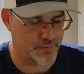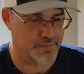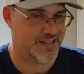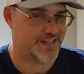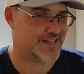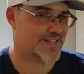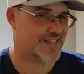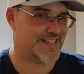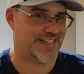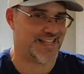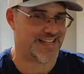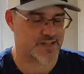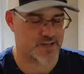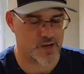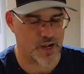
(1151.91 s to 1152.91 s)
I mean, this is a
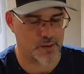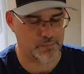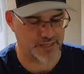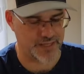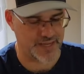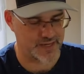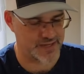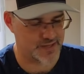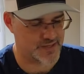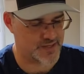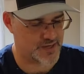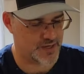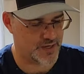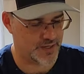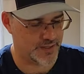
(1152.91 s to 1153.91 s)
less complicated
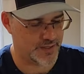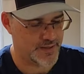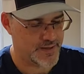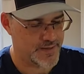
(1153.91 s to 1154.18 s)
song.